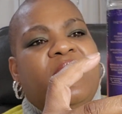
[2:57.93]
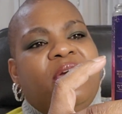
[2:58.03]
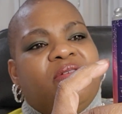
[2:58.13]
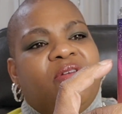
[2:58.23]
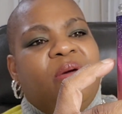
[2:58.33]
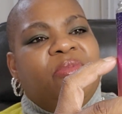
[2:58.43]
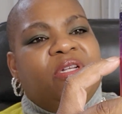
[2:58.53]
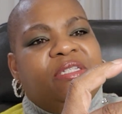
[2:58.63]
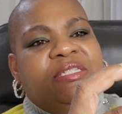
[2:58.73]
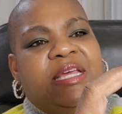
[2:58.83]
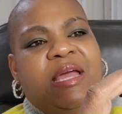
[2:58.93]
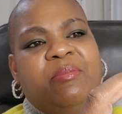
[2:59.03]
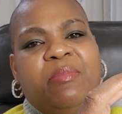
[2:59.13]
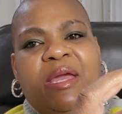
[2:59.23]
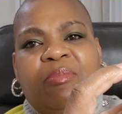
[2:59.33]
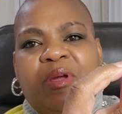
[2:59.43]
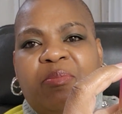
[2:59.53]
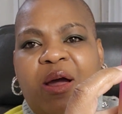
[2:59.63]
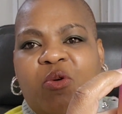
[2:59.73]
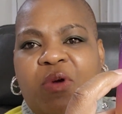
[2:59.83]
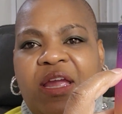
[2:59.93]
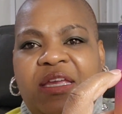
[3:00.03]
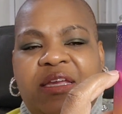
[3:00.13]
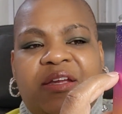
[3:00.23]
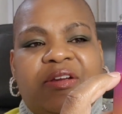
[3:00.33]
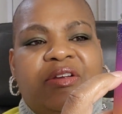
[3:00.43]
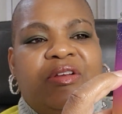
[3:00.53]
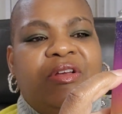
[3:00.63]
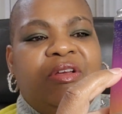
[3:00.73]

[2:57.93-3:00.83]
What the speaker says: I don't know. I'm going to say I'm maybe about right here.